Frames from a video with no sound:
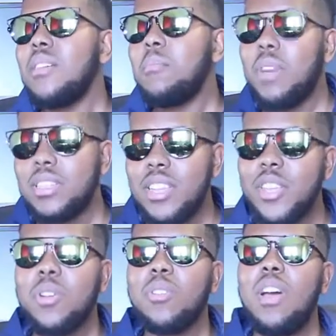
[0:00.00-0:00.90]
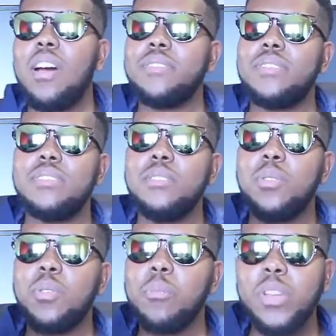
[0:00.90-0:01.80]
master your craft. You
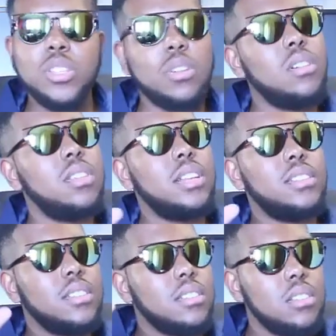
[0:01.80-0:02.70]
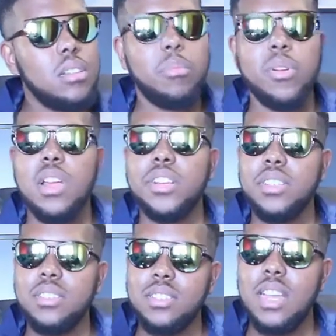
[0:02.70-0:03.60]
know, you make sure that your
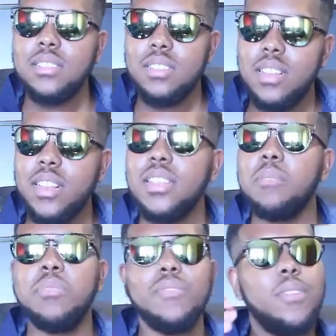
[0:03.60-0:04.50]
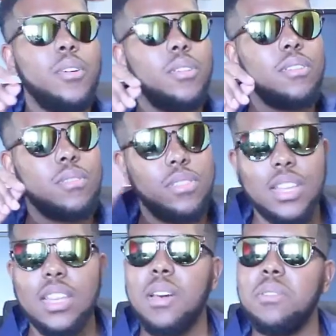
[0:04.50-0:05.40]
production is nice and clean before you
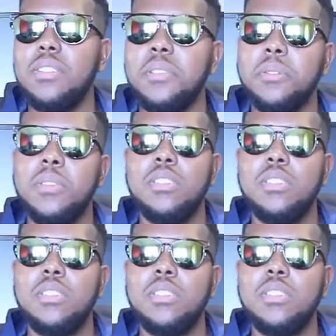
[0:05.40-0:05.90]
take it out there.